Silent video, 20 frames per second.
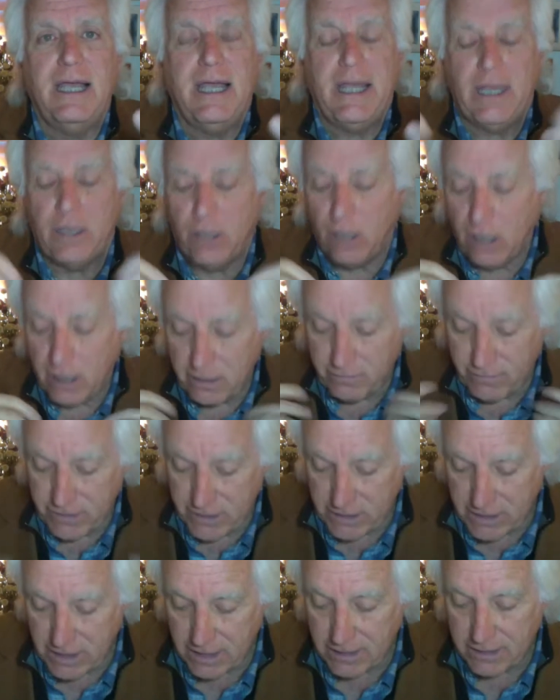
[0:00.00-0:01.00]
And all of a
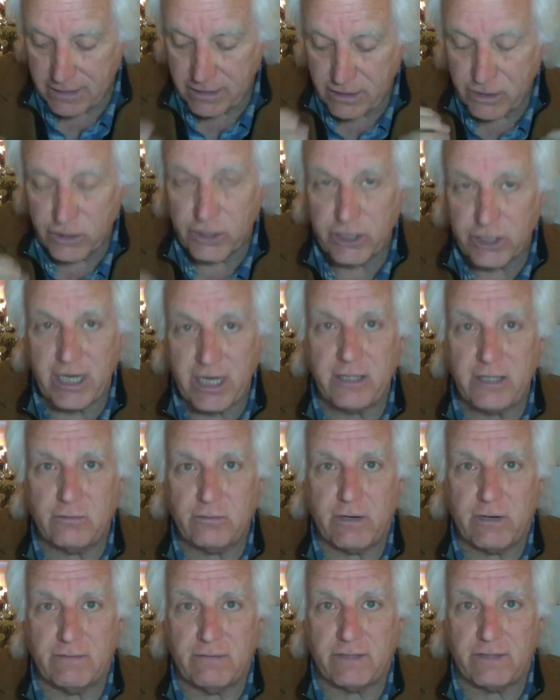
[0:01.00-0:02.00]
sudden, the shale
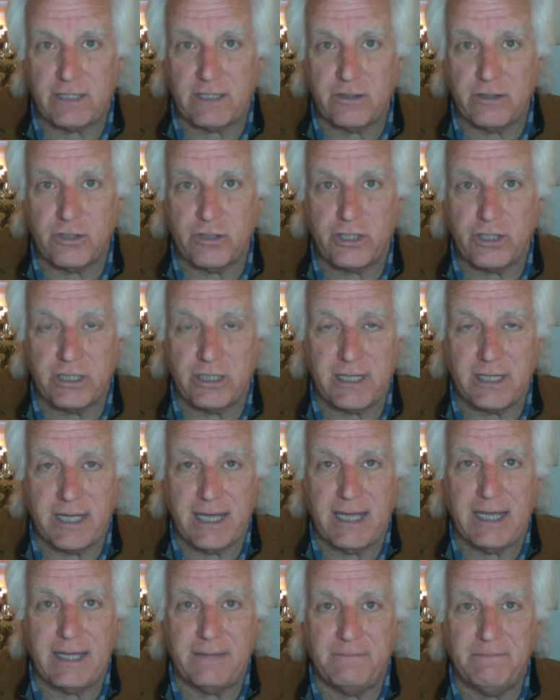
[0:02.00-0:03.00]
revolution
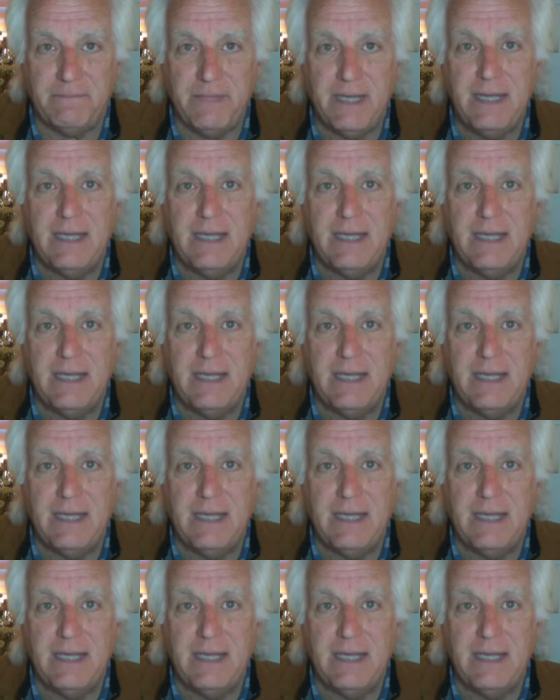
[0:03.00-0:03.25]
came